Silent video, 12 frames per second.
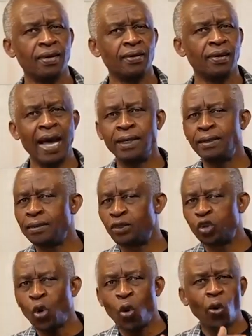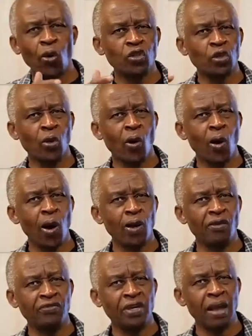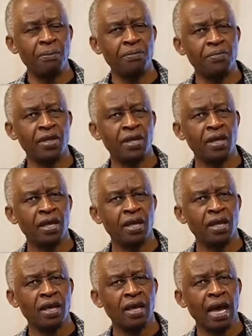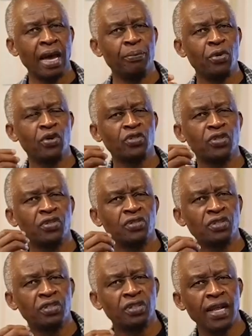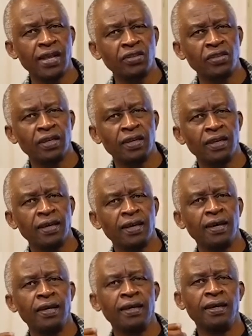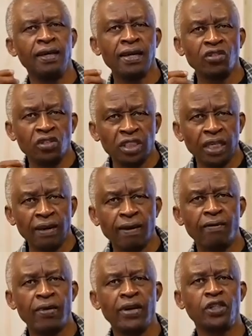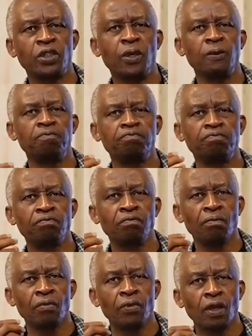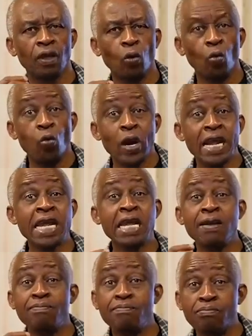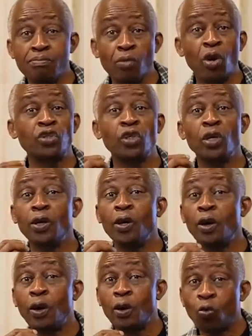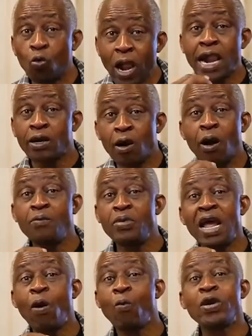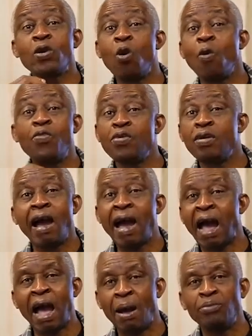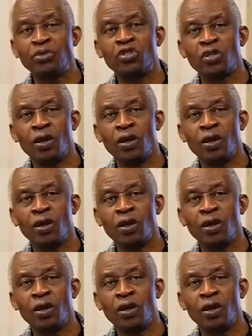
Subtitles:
And so also all of them. And brothers and sisters, this generation, we must welcome them with open arms.